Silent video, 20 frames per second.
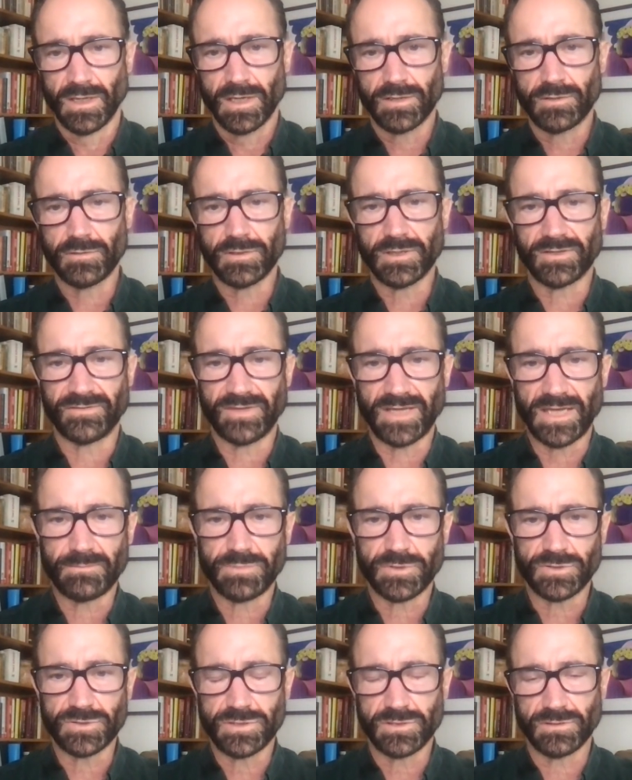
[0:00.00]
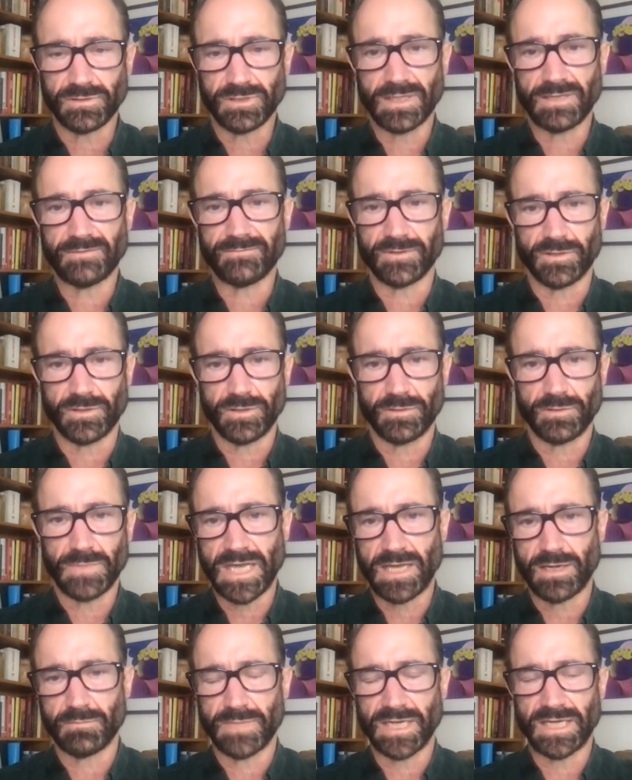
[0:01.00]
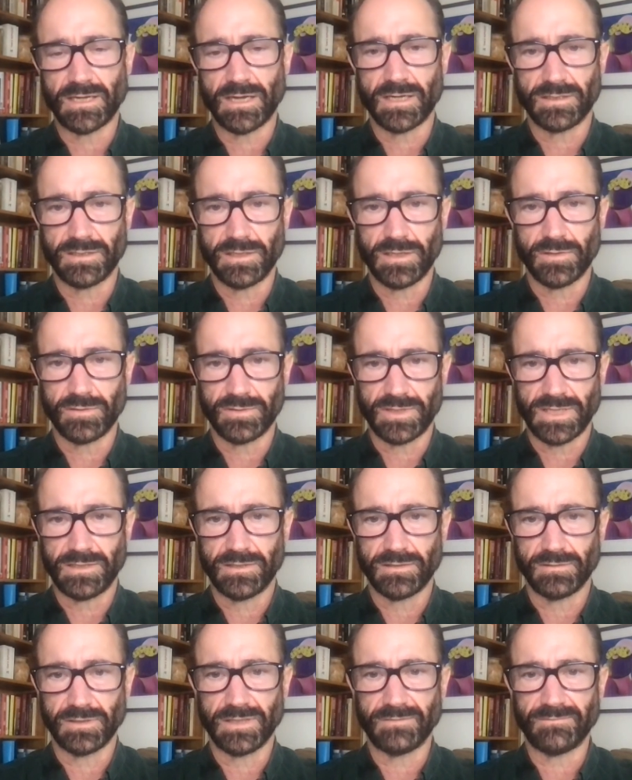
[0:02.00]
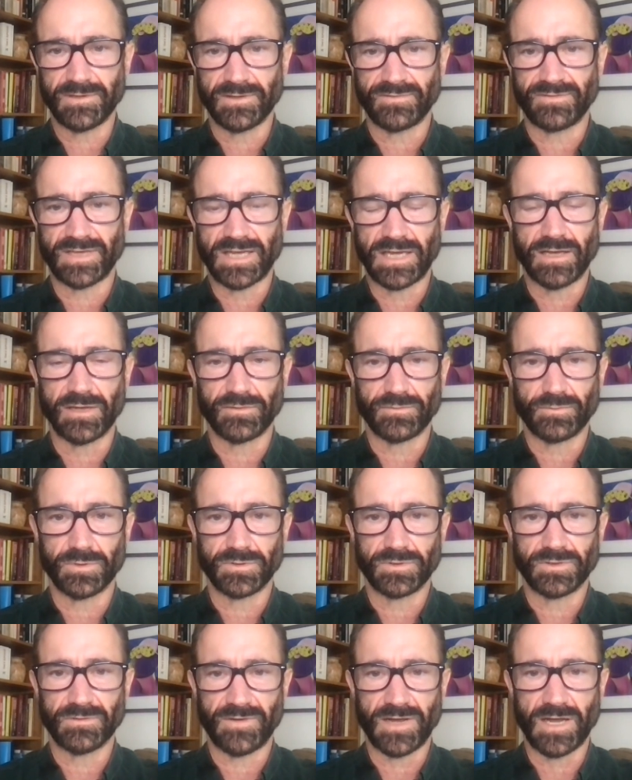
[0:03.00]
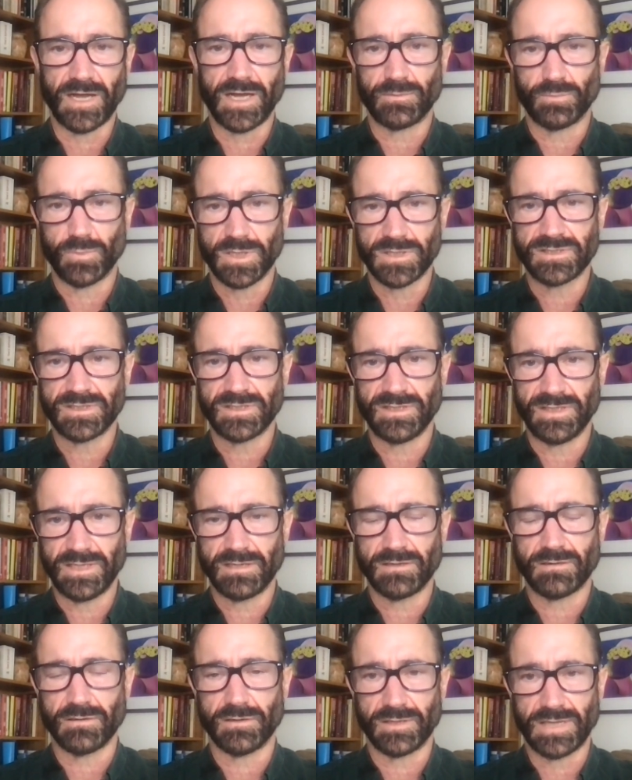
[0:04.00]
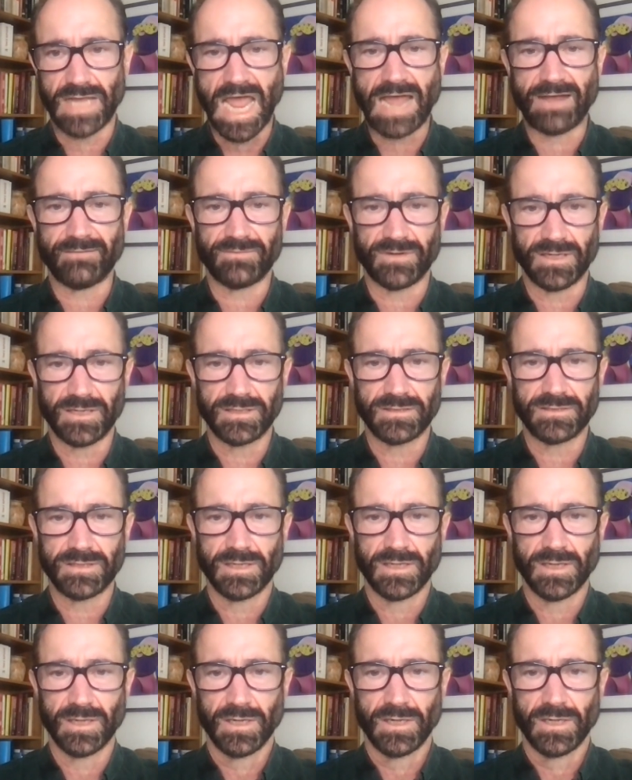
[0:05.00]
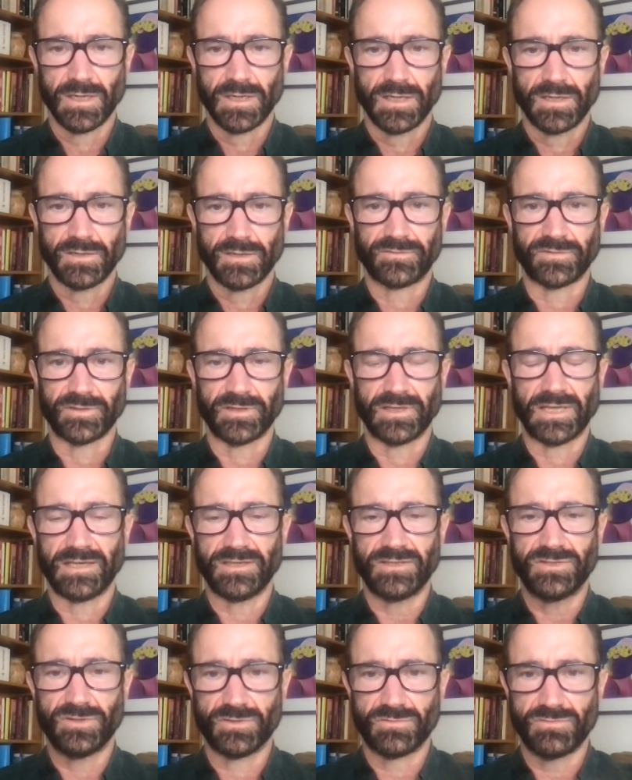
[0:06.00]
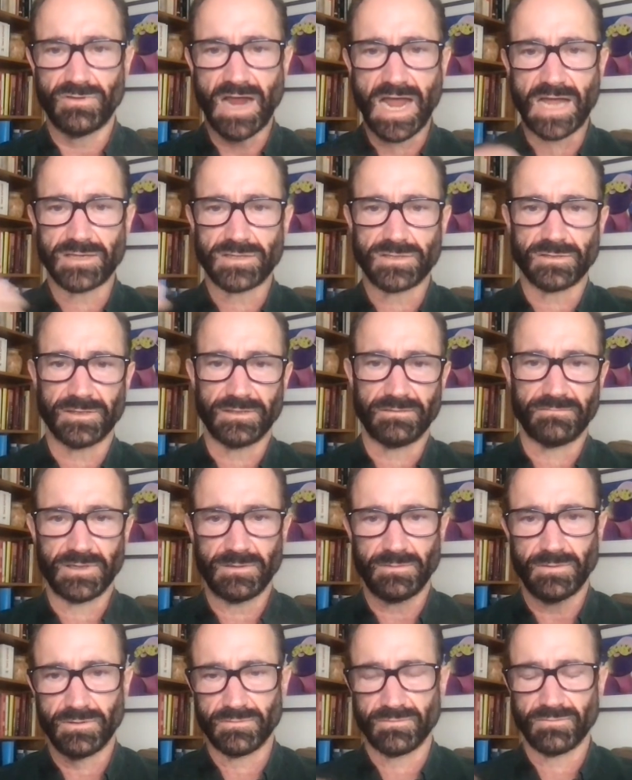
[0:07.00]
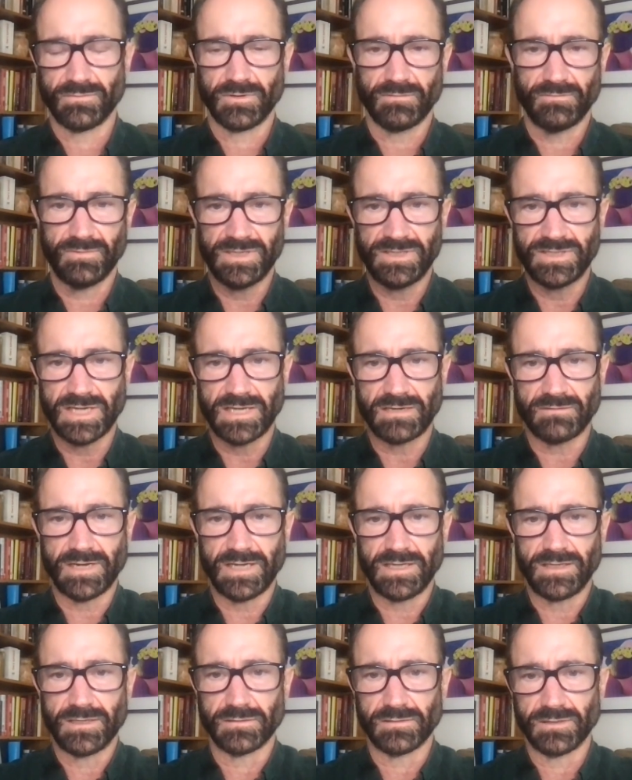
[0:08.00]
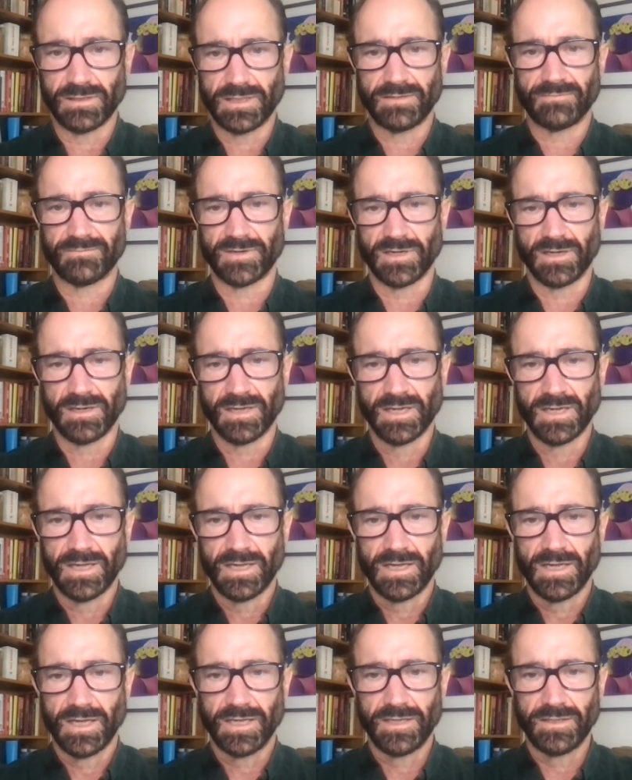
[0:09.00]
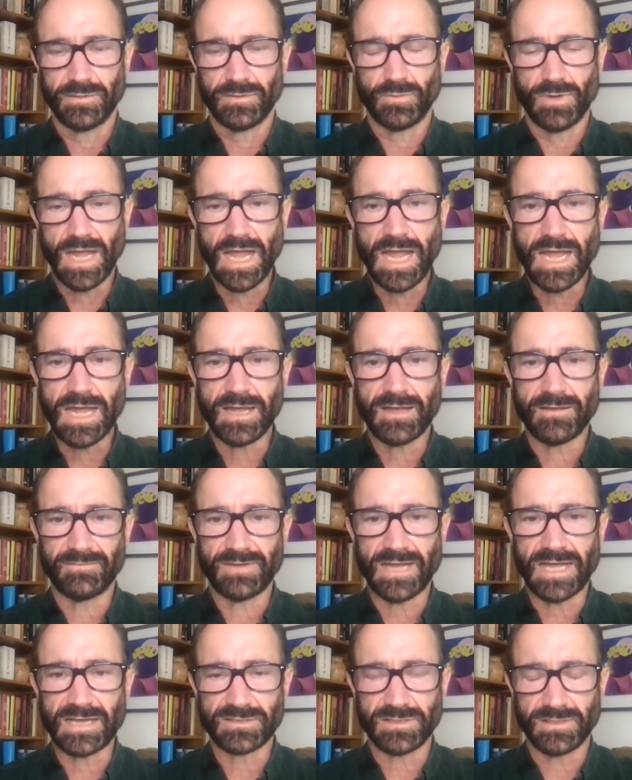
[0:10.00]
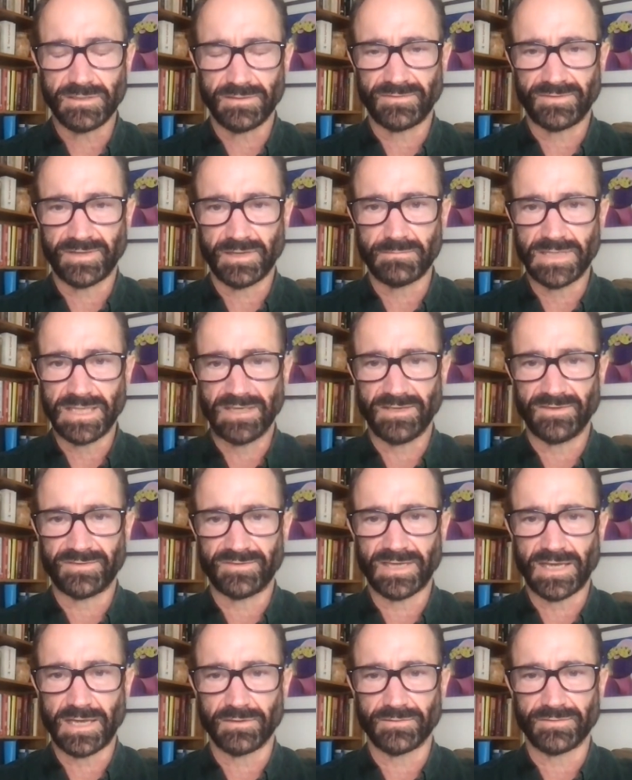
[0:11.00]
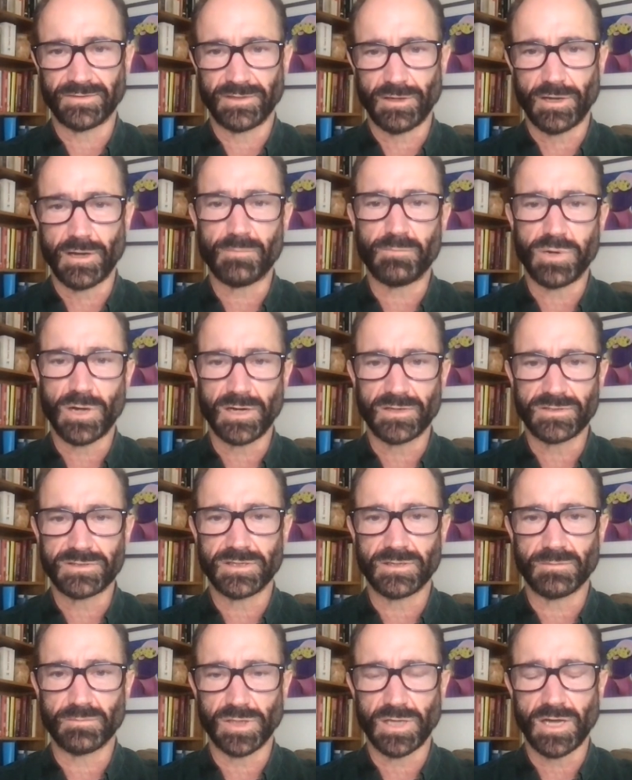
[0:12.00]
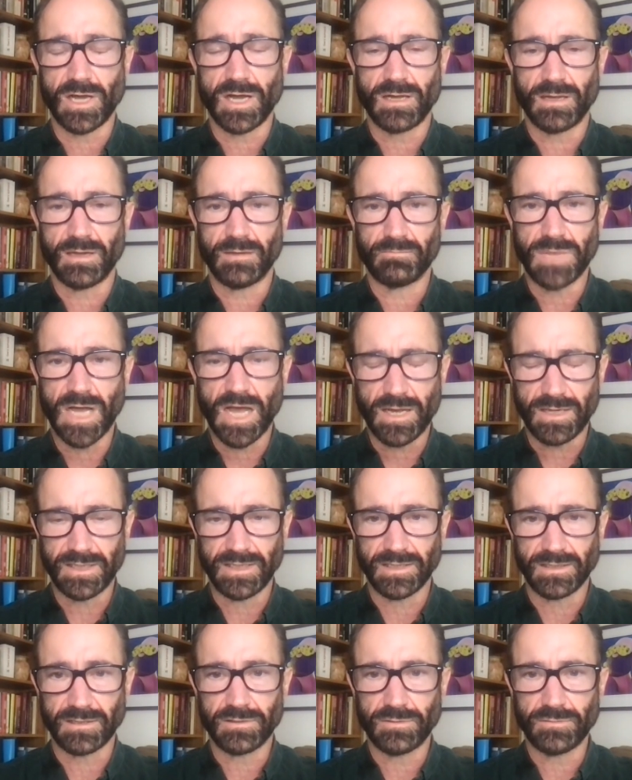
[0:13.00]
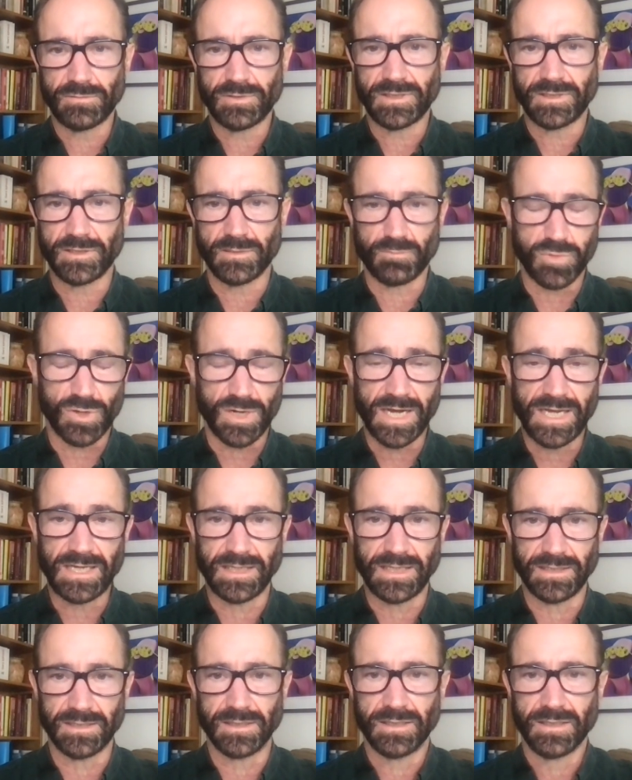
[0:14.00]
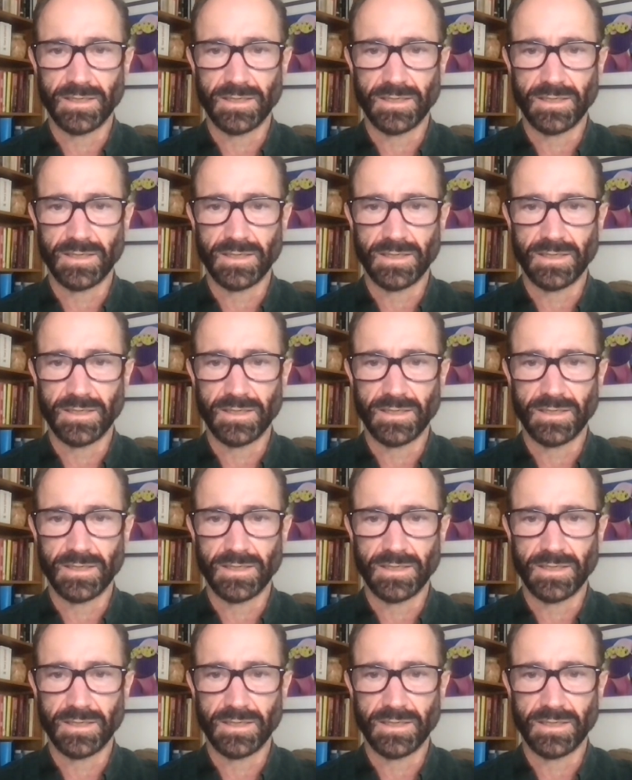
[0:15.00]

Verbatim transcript: A good example is your liver. You may or may not know that your liver cells will divide once a year on average. And so they gradually re regenerate your liver. And you have actually some of these cells in all parts of your blood, body, including your brain.